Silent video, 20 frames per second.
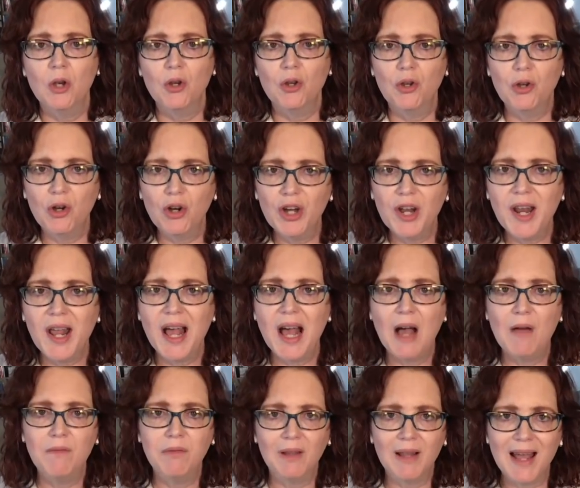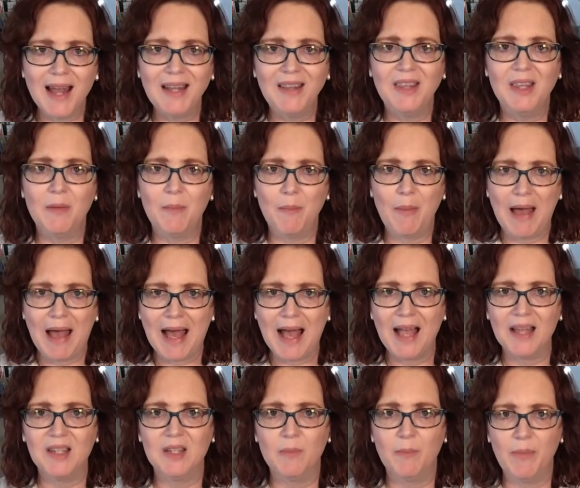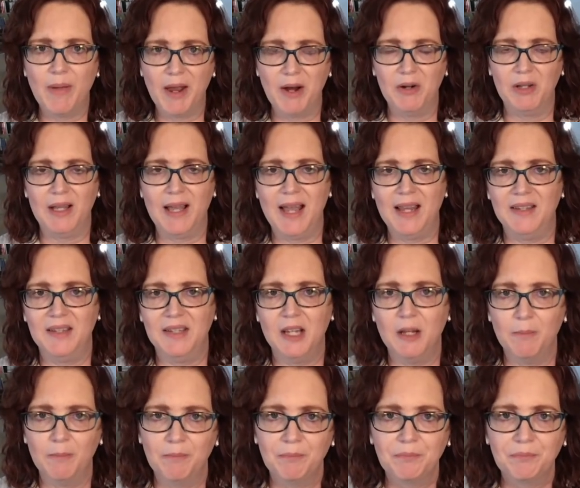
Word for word: could have let the past paralyze him.